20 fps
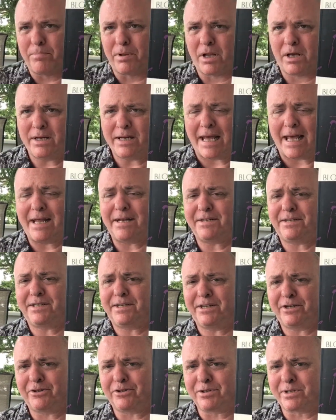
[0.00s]
Blood and
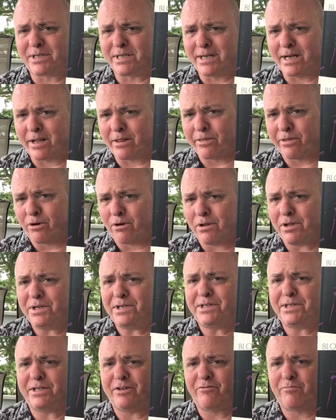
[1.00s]
Tears, an
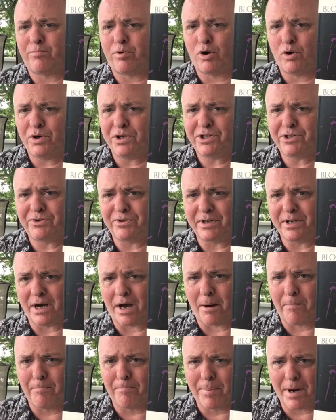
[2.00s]
anthology of poetry
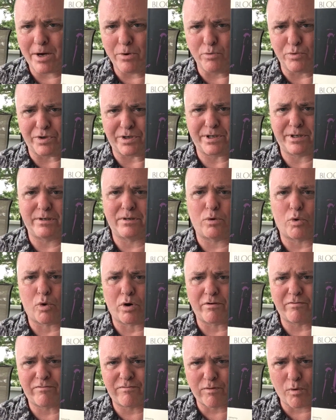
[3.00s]
about
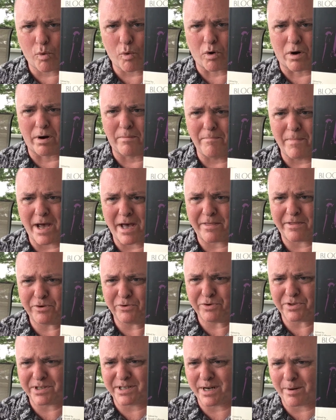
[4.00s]
or for Matthew
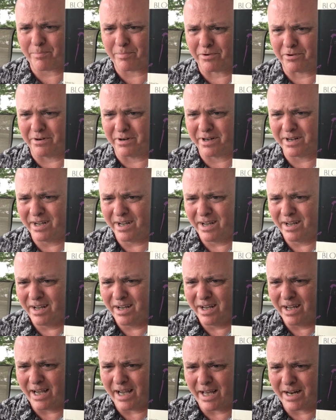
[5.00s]
Shepard
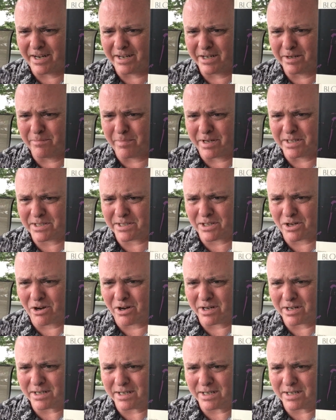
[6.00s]
edited by Scott